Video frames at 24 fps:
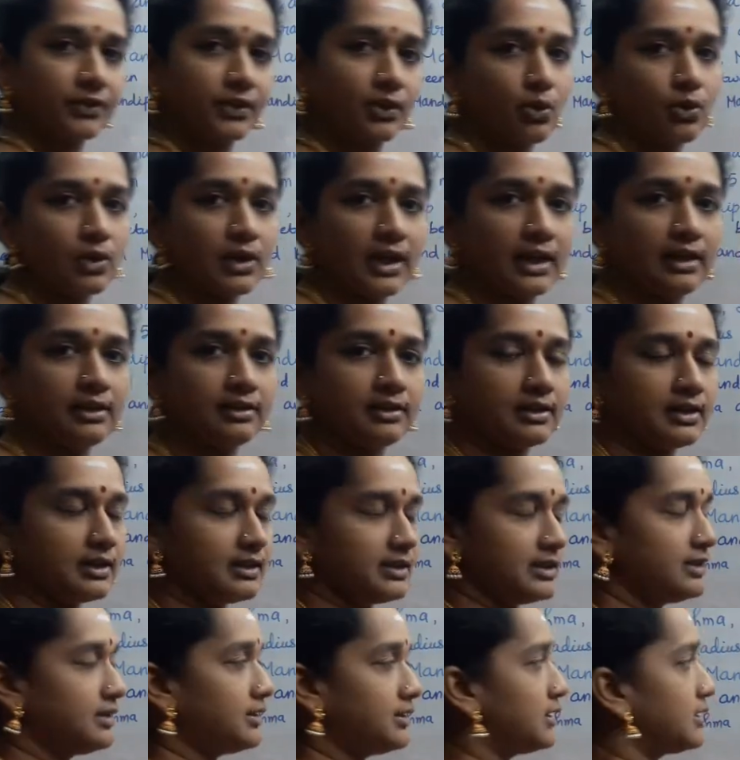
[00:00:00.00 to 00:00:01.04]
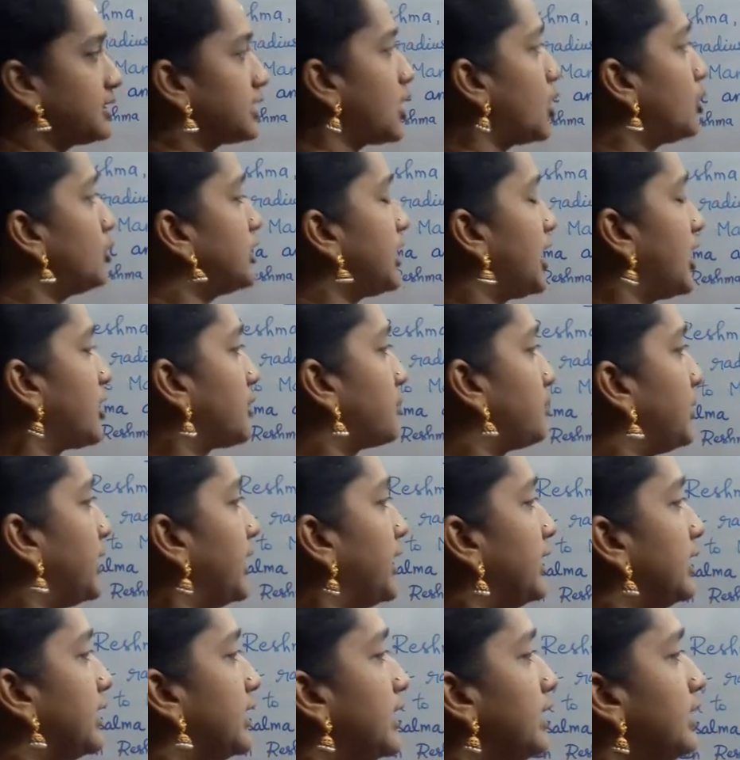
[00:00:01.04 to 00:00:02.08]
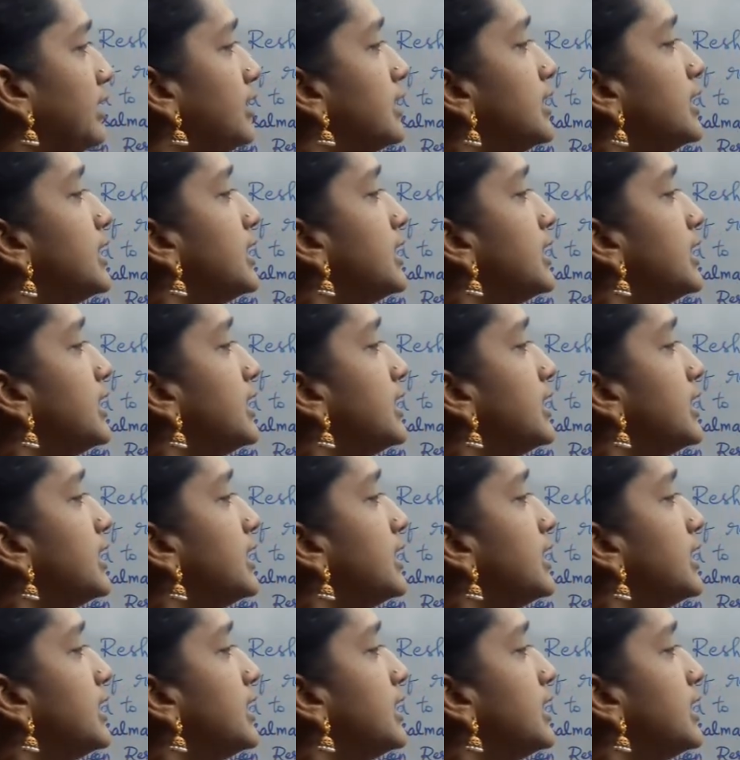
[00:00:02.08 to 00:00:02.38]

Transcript: Okay, this is how they are playing.